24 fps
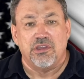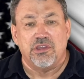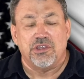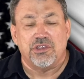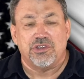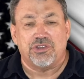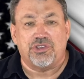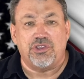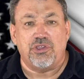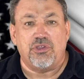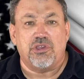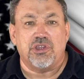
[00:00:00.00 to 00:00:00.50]

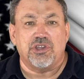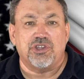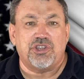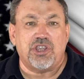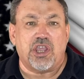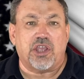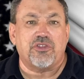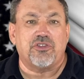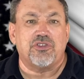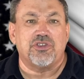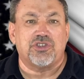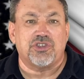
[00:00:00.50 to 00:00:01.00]
So you can
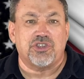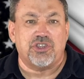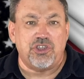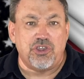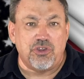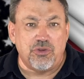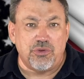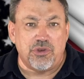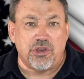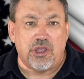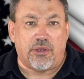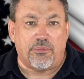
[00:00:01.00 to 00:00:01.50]
check the
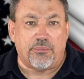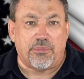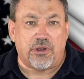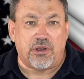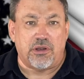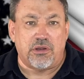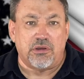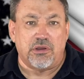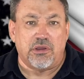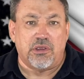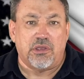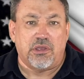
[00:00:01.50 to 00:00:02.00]
SKU
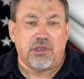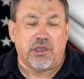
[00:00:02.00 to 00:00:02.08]
number